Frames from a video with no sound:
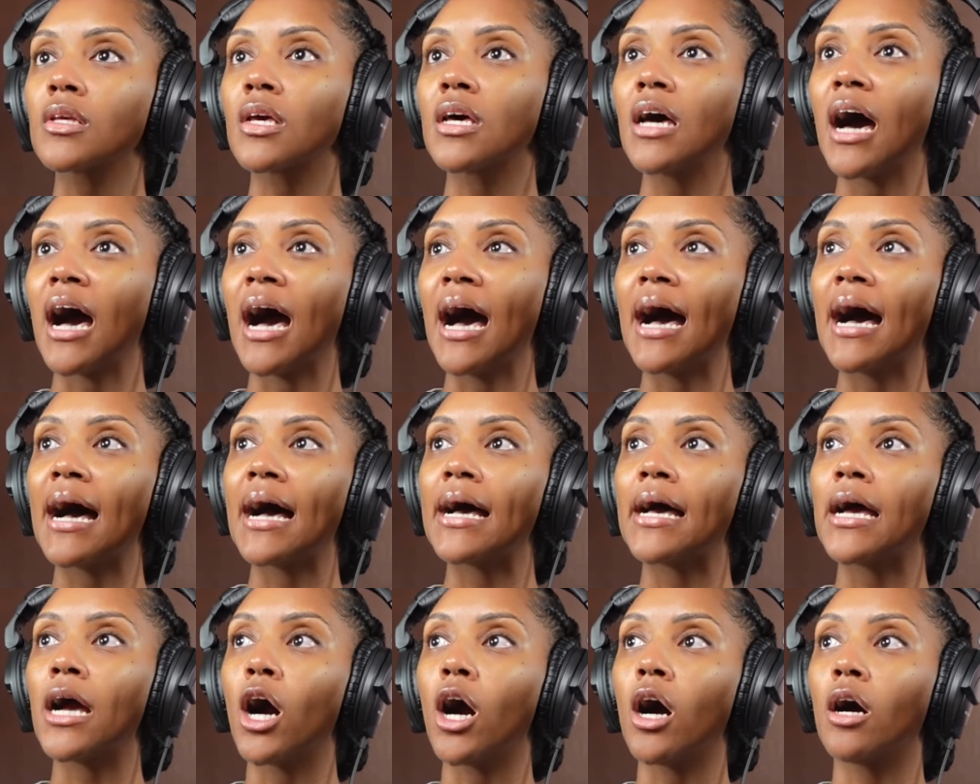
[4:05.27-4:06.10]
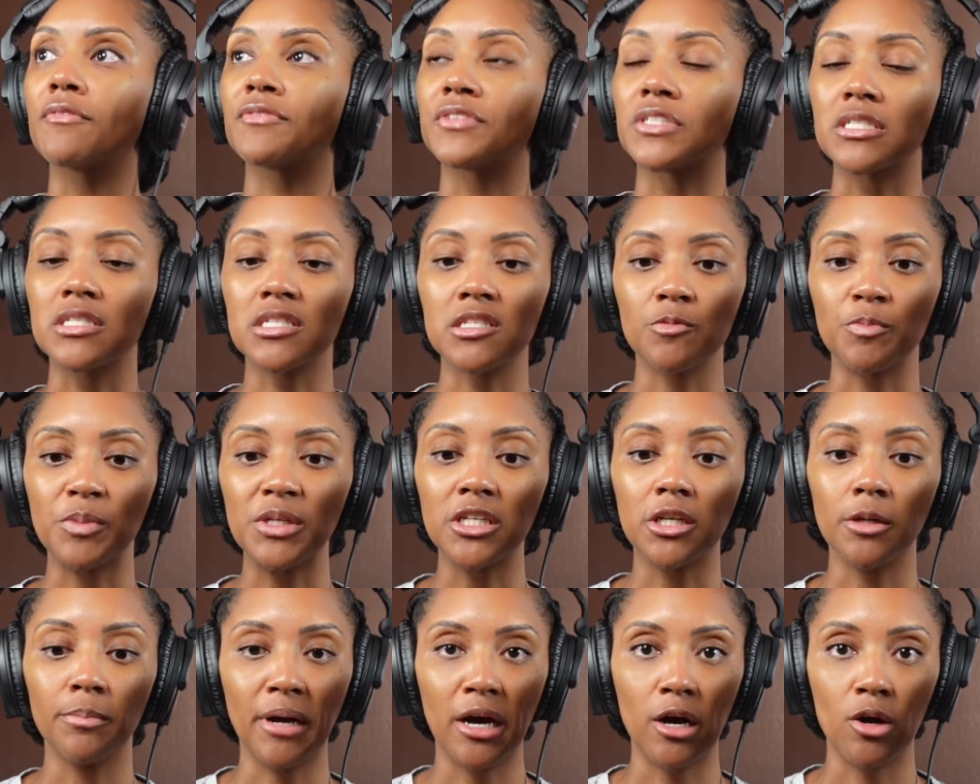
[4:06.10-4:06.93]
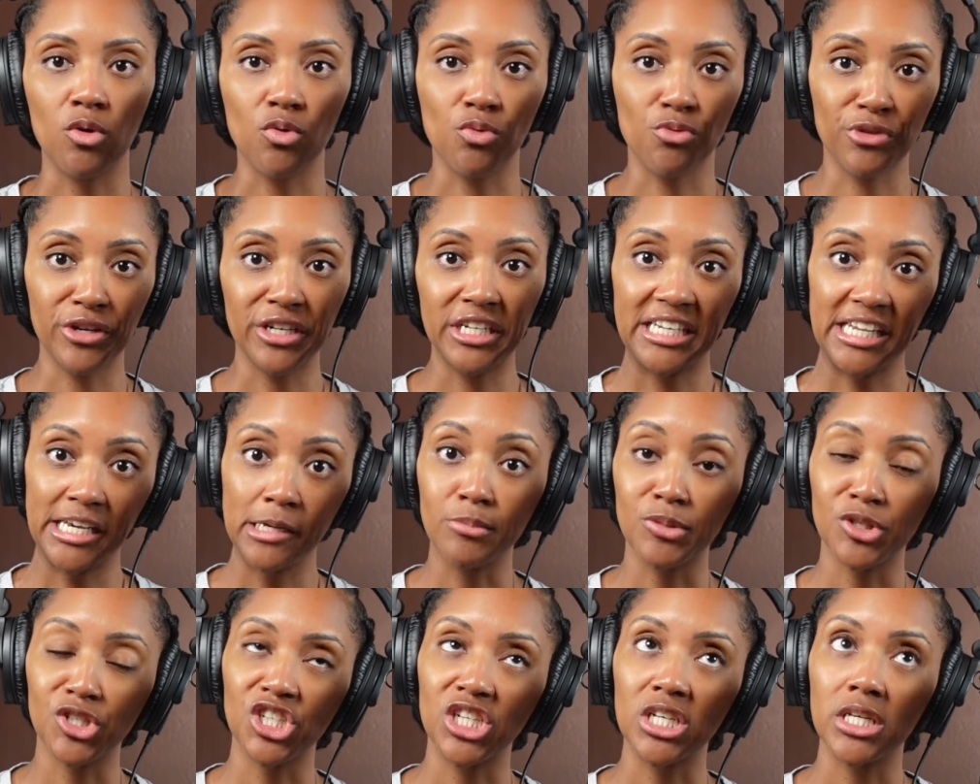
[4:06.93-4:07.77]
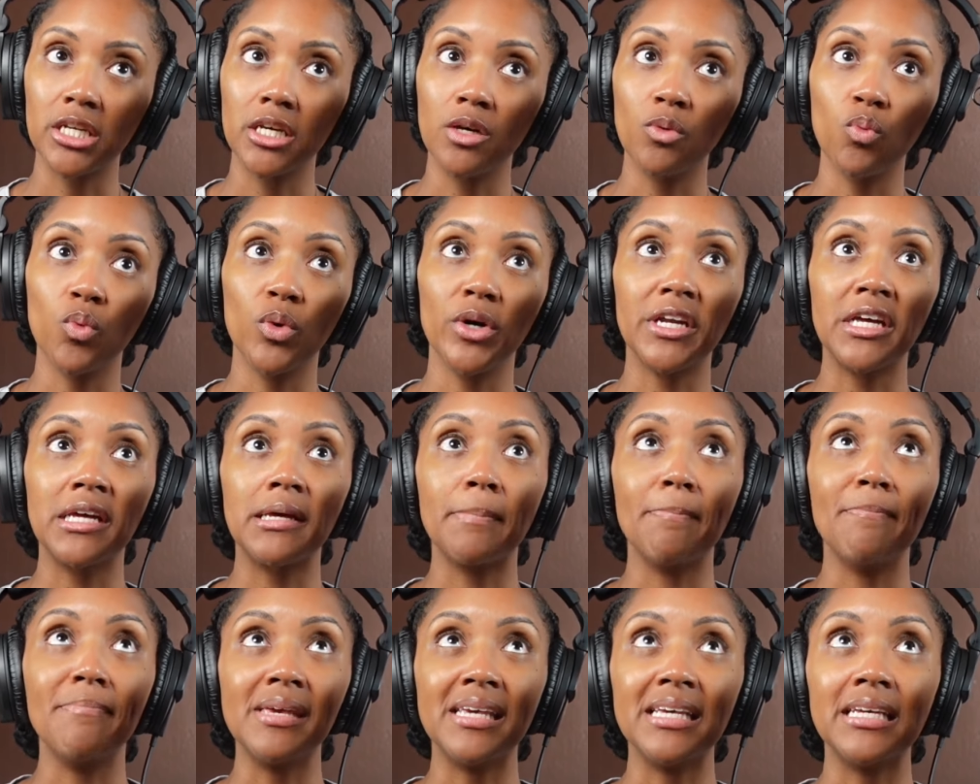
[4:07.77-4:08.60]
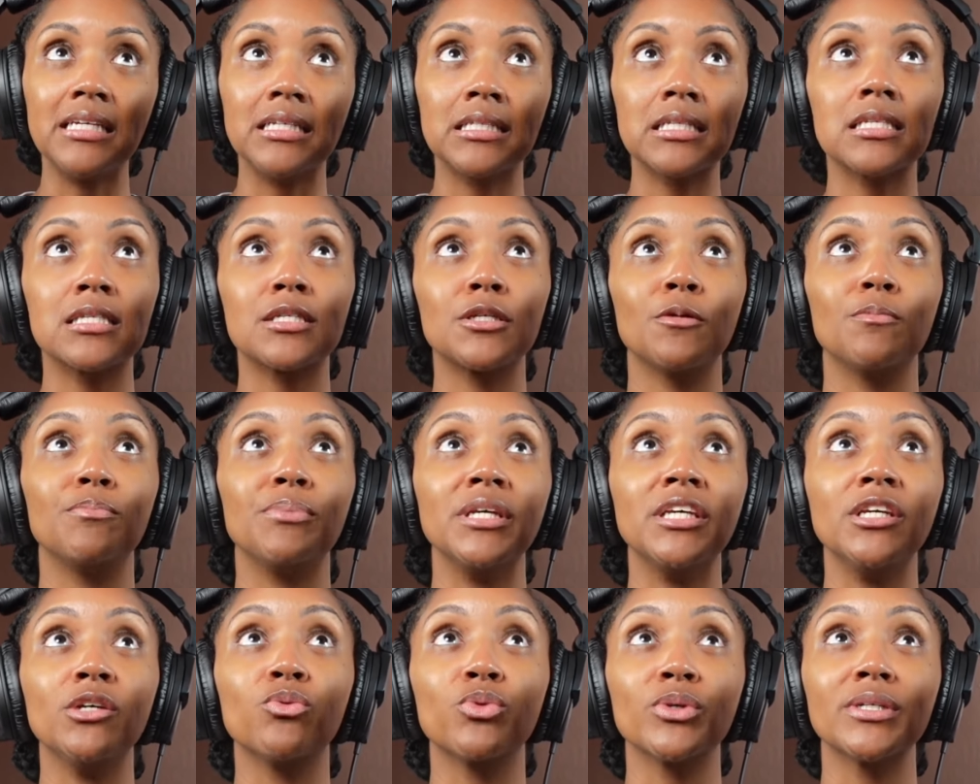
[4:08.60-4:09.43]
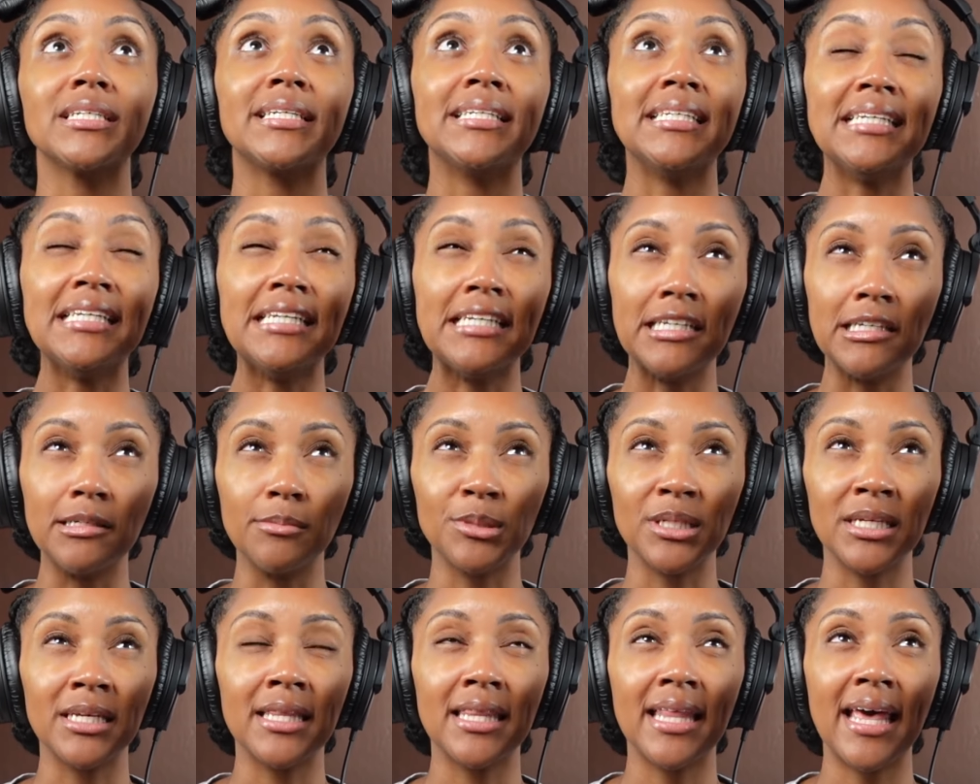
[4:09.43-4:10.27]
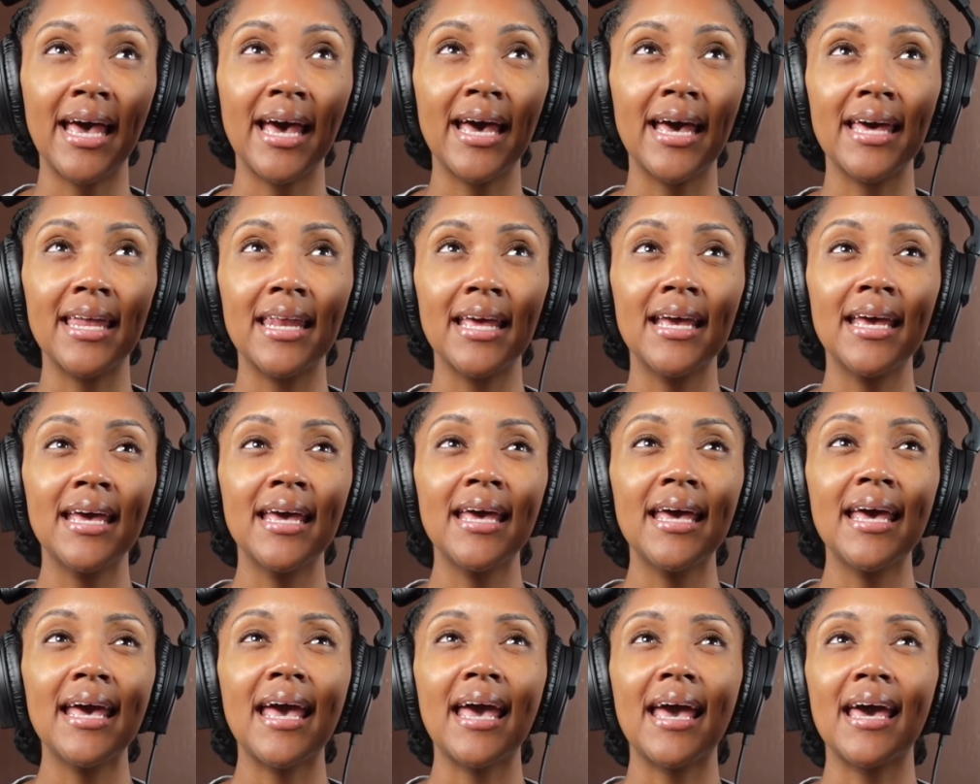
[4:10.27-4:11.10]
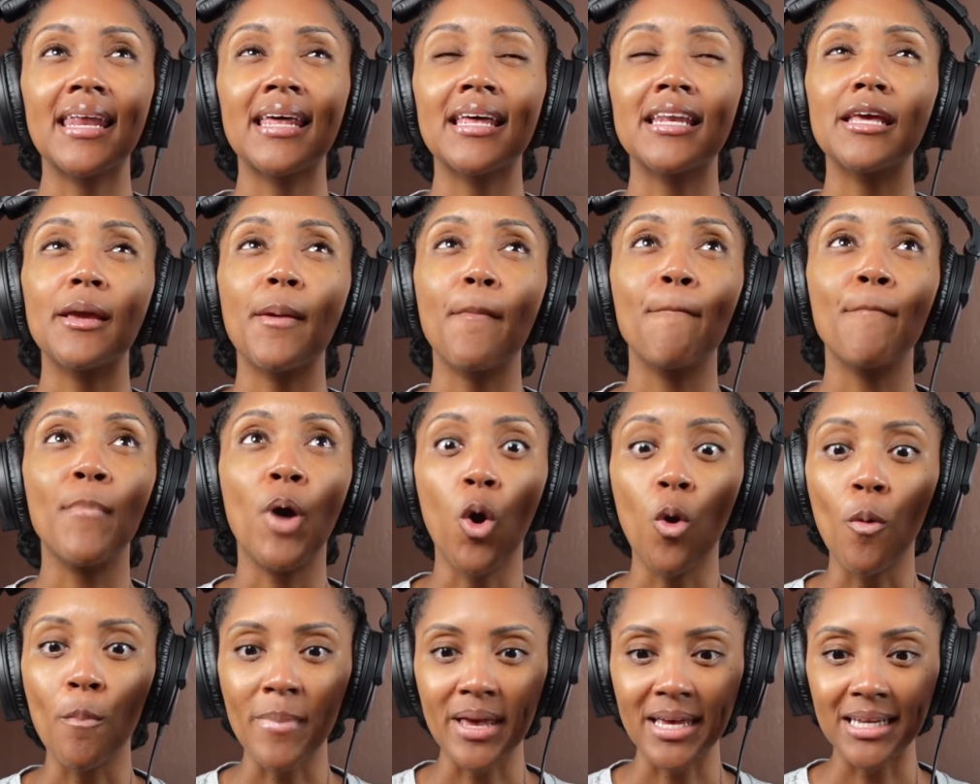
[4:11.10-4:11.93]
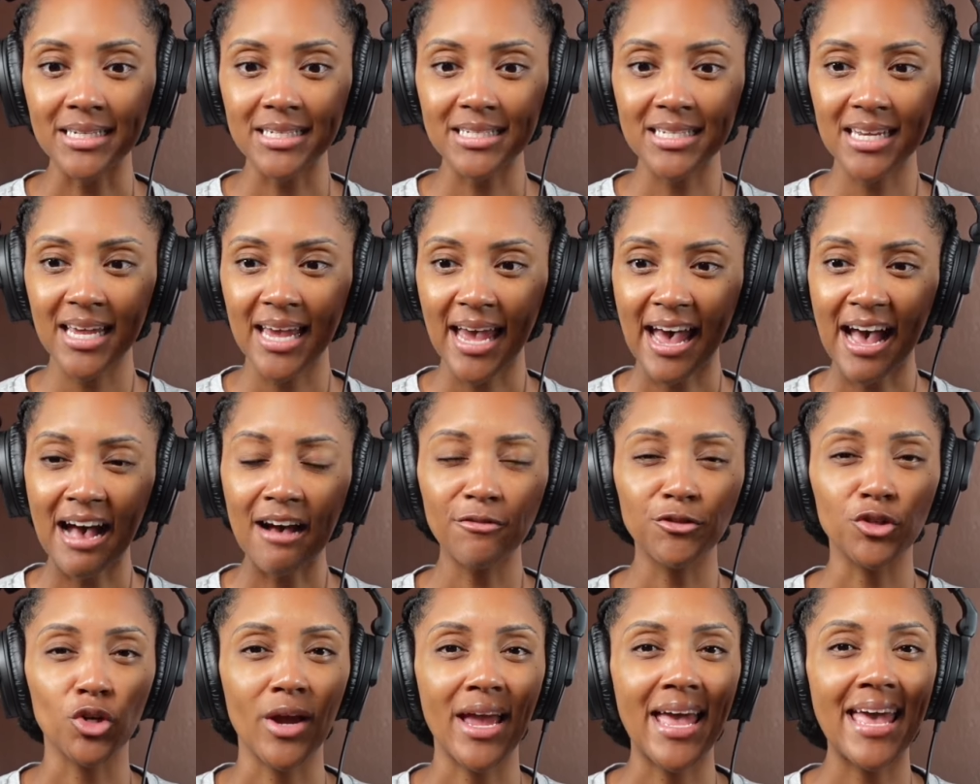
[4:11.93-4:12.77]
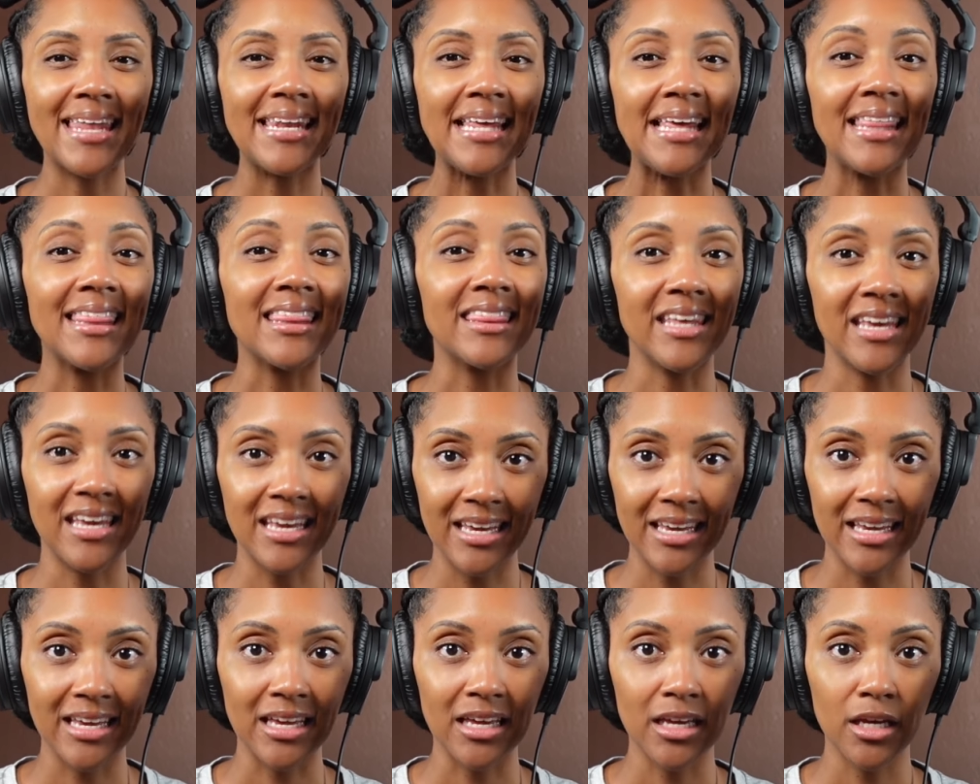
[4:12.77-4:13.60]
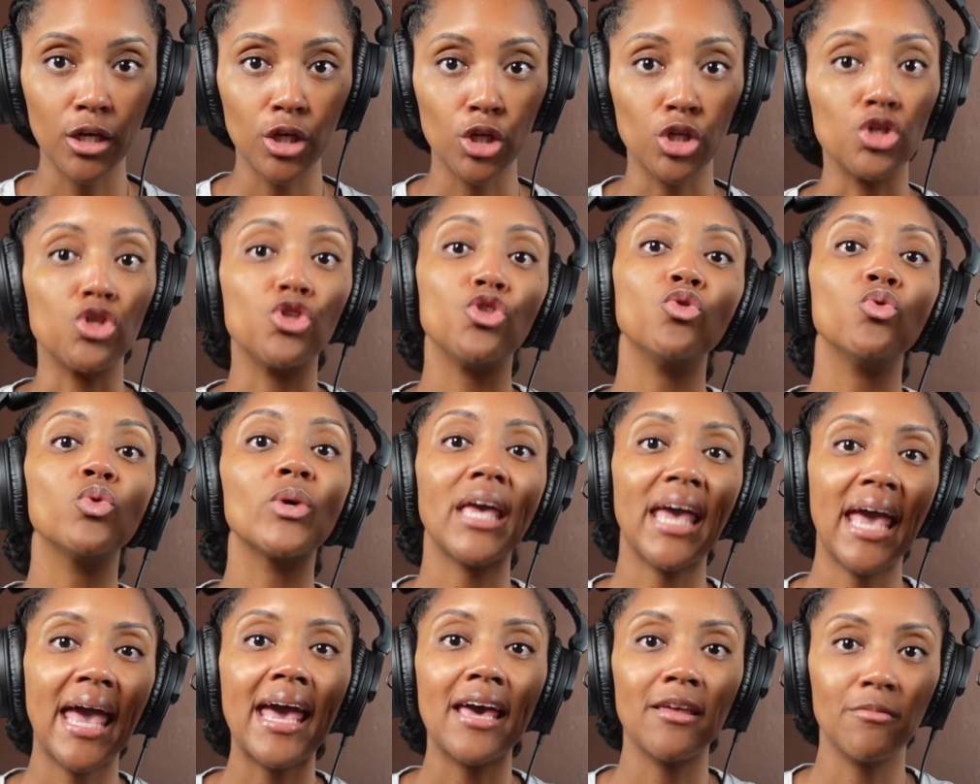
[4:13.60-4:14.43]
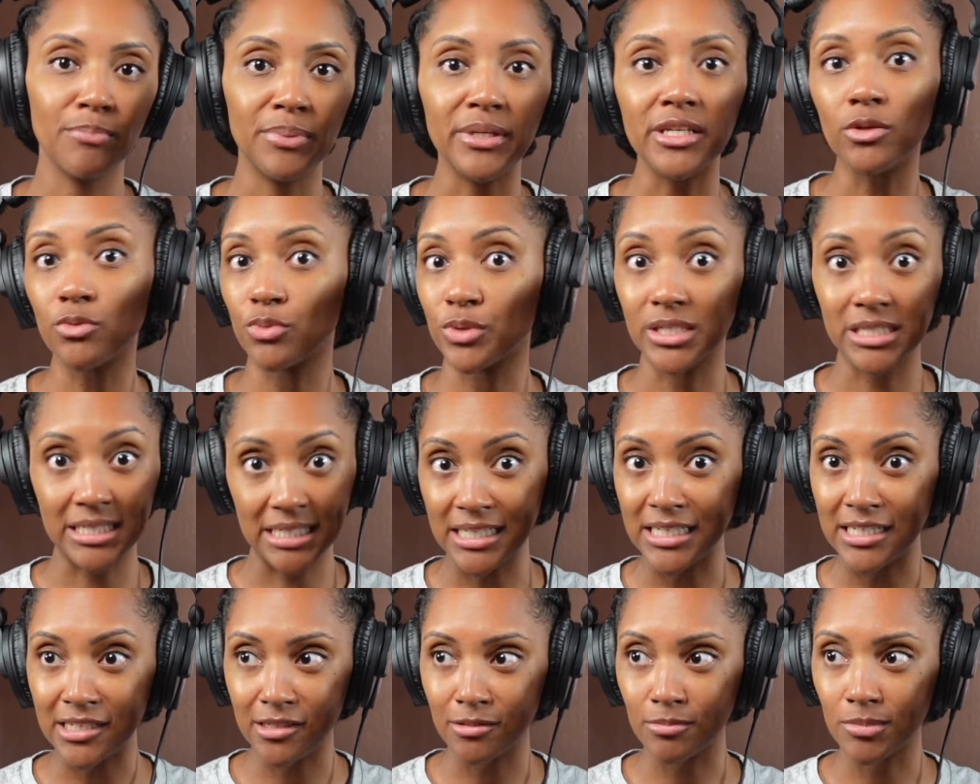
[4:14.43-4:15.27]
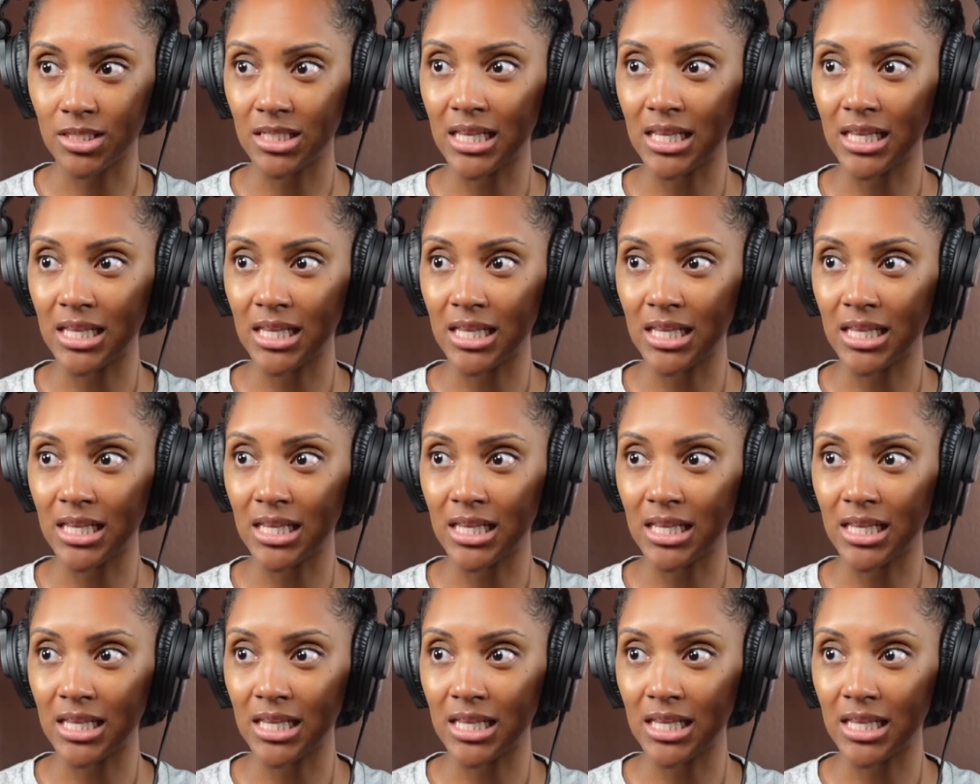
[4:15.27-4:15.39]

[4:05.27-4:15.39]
I often speak about redemption and what it means to be redeemed, and that at any moment after anything, you can be redeemed.